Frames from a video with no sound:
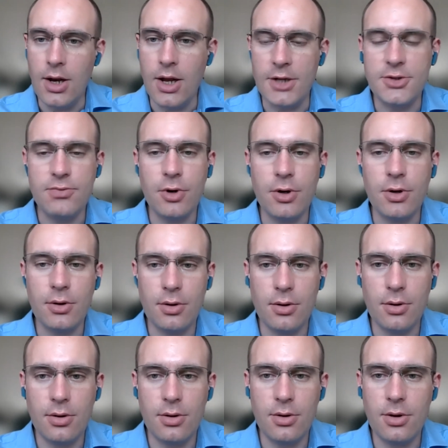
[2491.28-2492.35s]
Last one,
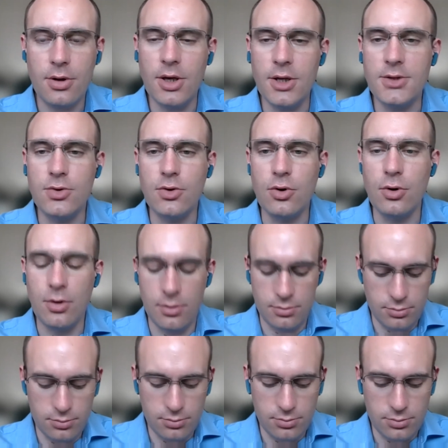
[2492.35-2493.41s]
it's all
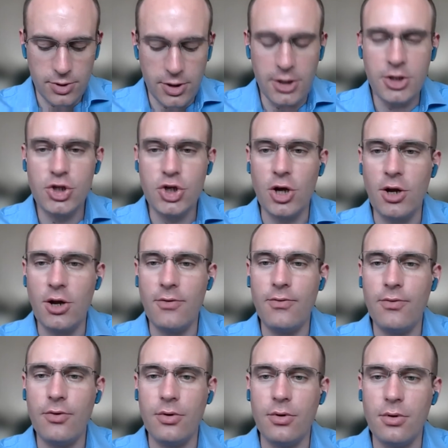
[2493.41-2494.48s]
in China
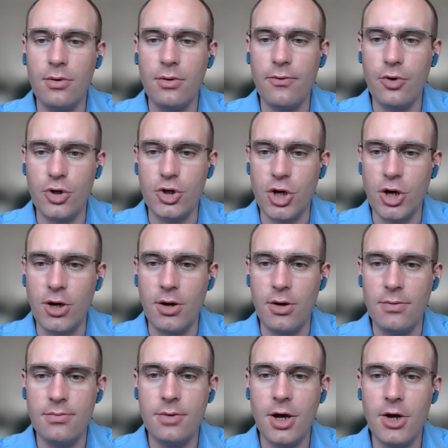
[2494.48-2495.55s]
for
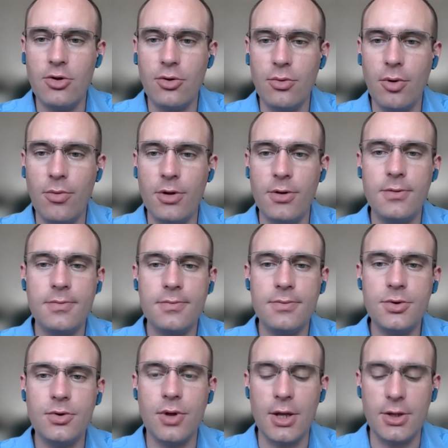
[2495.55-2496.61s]
China at the moment.
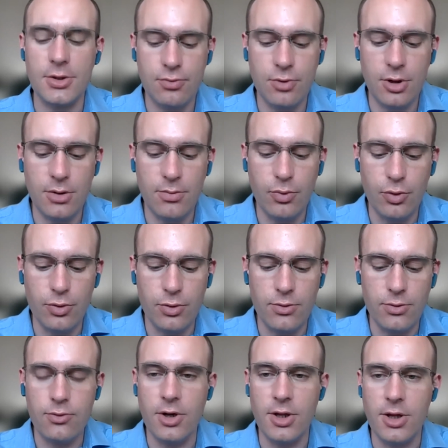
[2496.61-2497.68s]
So that's really
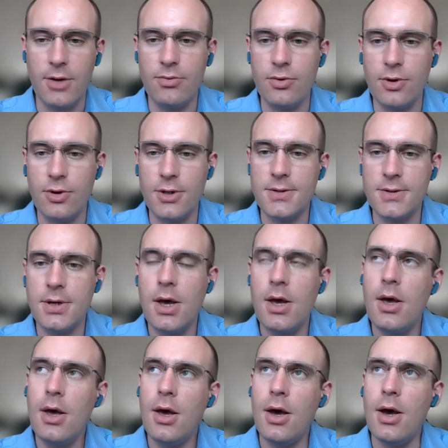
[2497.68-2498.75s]
important to adapt to this.
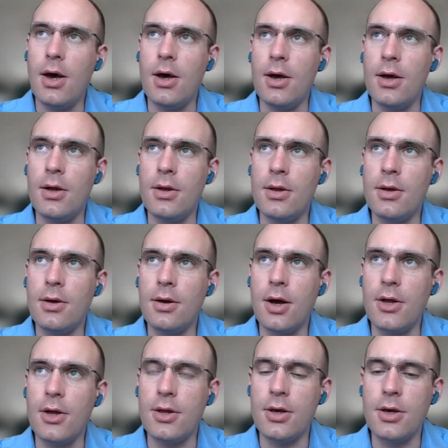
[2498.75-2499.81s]
And
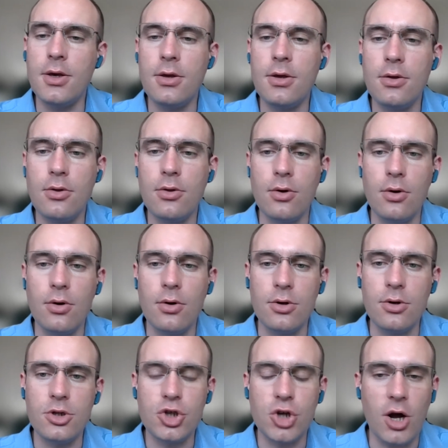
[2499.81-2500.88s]
I think
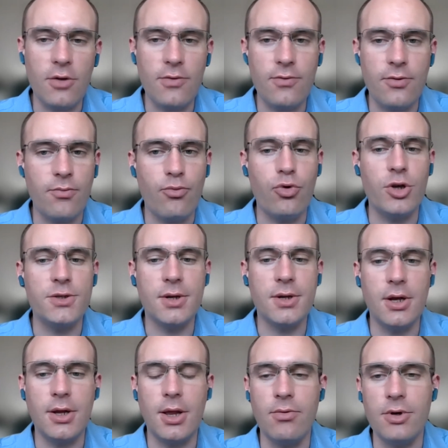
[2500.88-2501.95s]
the chart from
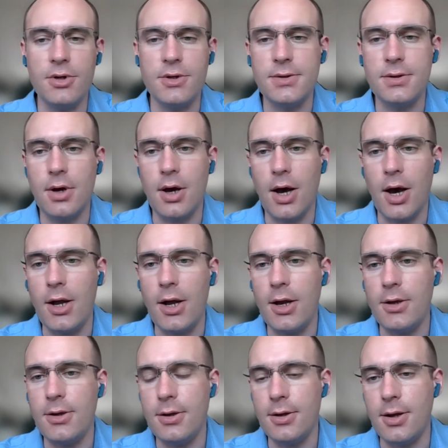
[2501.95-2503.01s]
Presley that was
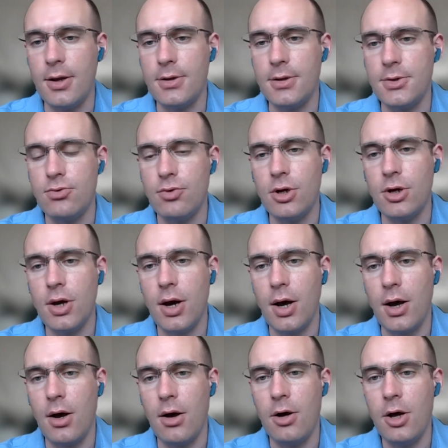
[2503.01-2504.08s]
highlighting that is really
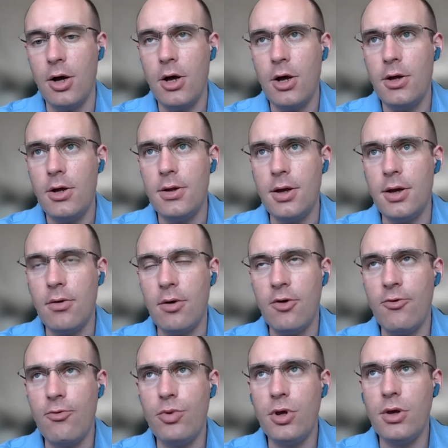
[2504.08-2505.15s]
how the
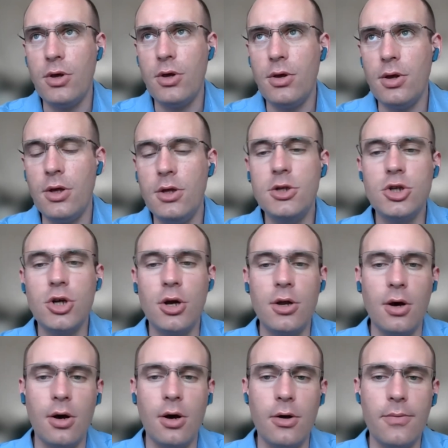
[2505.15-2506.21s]
RFP in
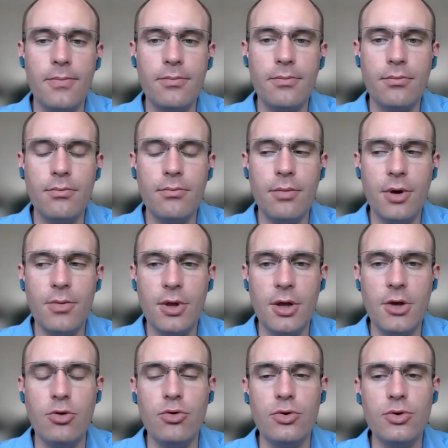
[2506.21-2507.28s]
China, maybe
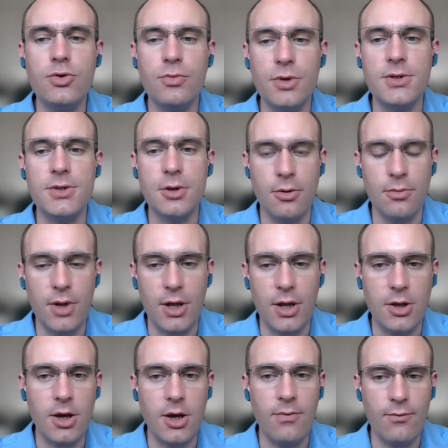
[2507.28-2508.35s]
there used to be some
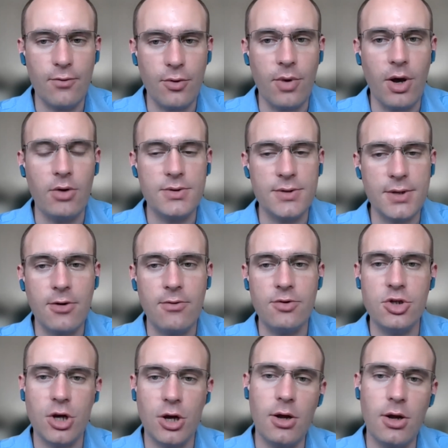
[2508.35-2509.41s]
that came from outside of
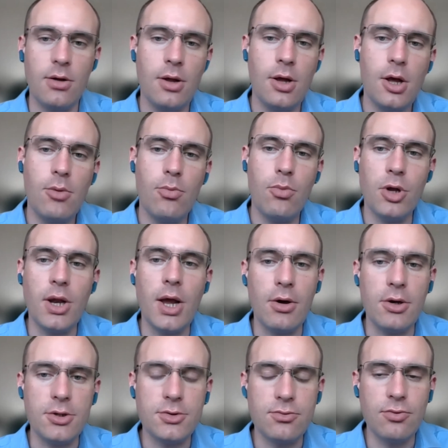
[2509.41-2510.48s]
China, but
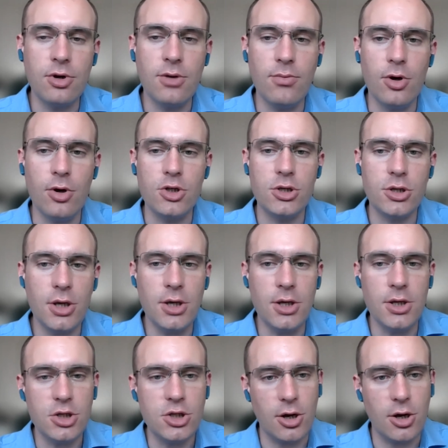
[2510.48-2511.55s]
now it's really much
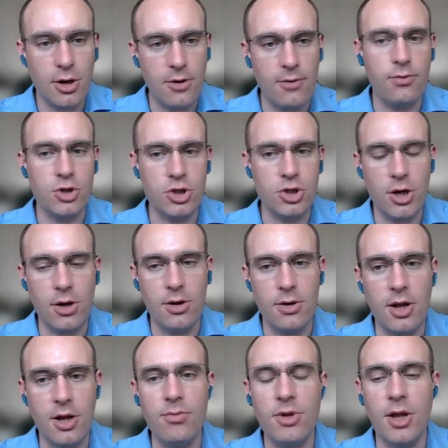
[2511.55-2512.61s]
in China for China.
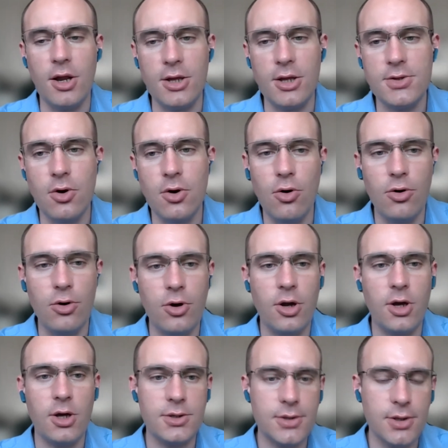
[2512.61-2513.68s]
That means that it's
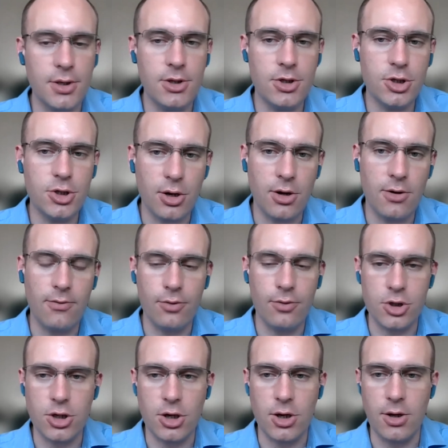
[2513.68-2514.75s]
organized in China
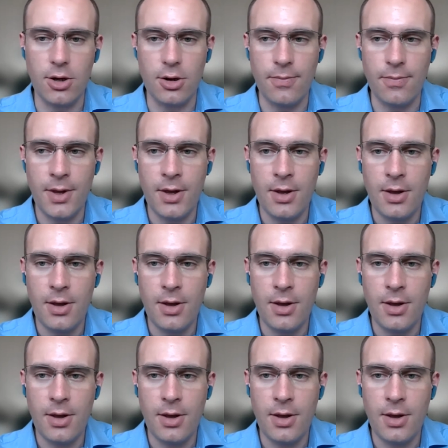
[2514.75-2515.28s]
for China.